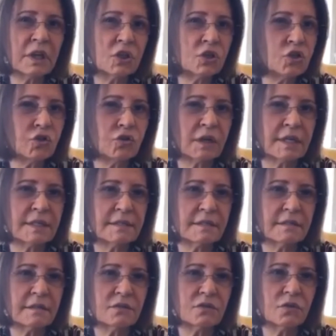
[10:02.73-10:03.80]

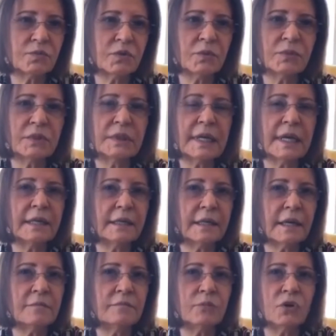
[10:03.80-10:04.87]
insurance so people can
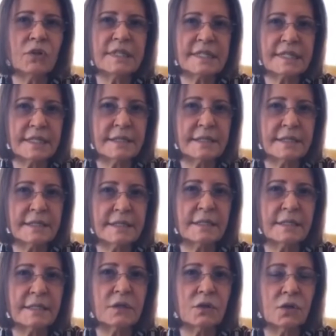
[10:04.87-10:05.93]
come. Polycystic
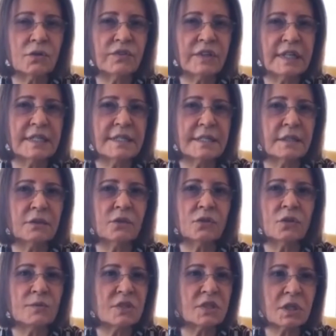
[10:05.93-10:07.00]
ovarian syndrome is
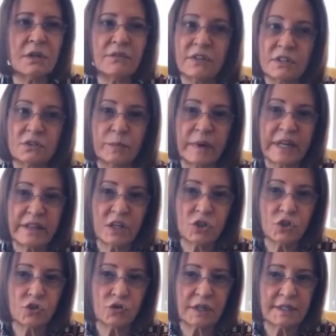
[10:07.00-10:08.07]
covered by the
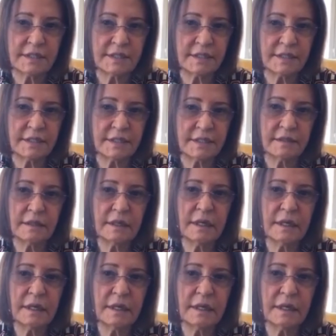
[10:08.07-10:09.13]
insurance,
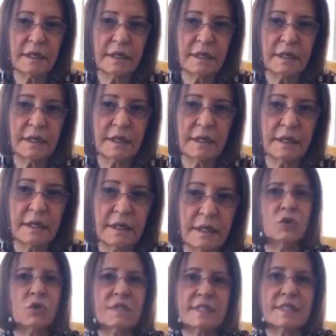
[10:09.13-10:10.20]
pay for it because
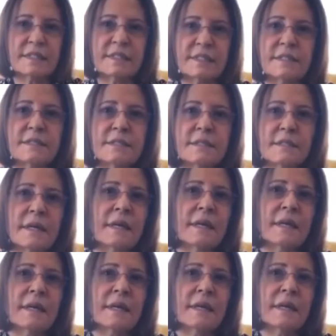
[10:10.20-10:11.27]
it is a
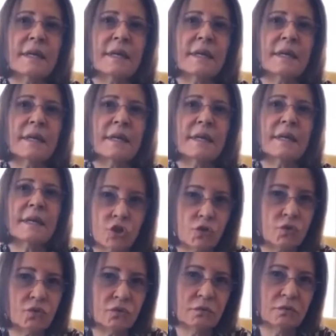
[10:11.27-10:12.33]
health issue,
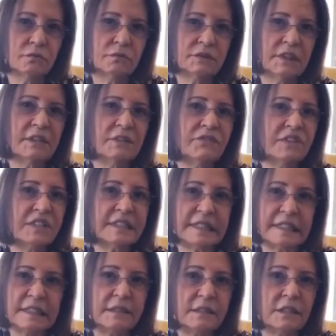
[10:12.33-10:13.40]
not
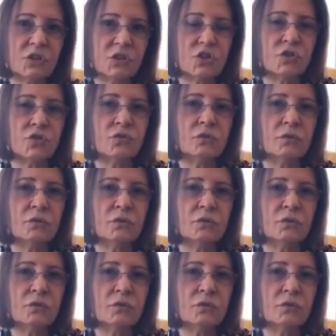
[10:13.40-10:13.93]
fertility right. issue.